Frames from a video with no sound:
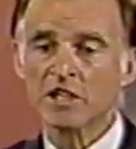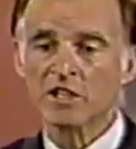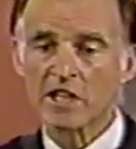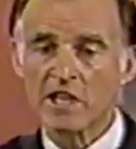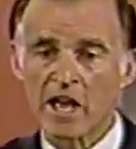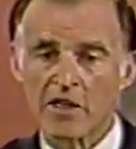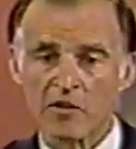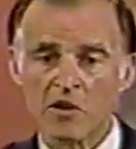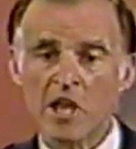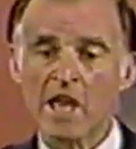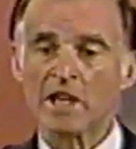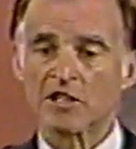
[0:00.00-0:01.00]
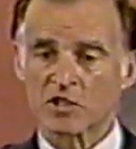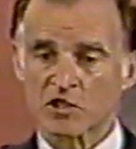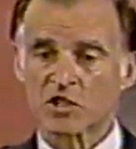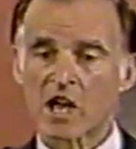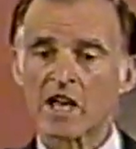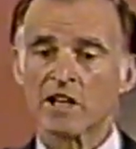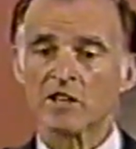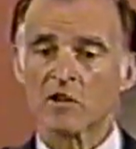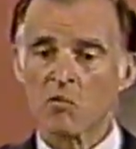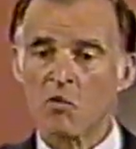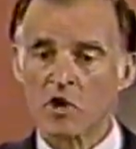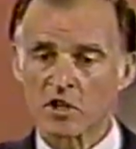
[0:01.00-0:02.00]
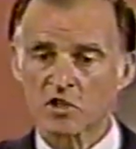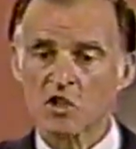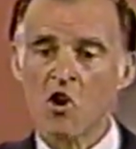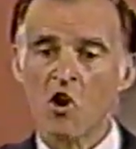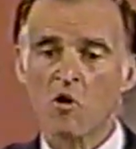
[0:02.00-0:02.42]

together in a society that works.